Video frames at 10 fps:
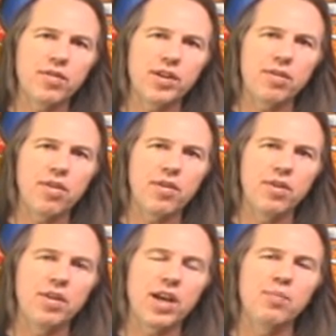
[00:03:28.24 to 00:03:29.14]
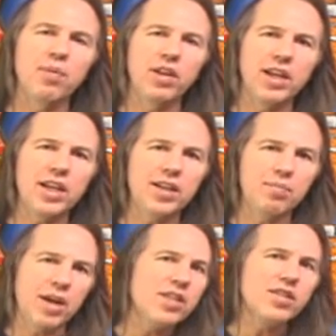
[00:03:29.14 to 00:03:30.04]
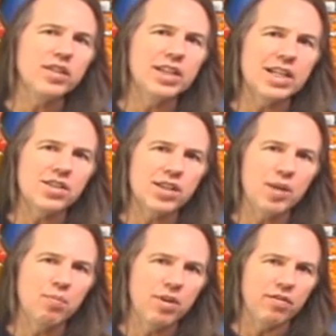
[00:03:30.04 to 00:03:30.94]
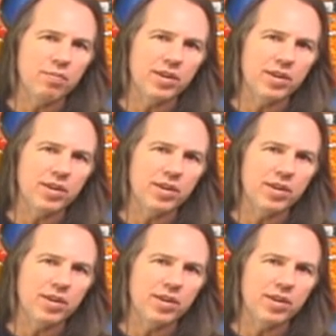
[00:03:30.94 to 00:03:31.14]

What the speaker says: third, and play basically that same riff,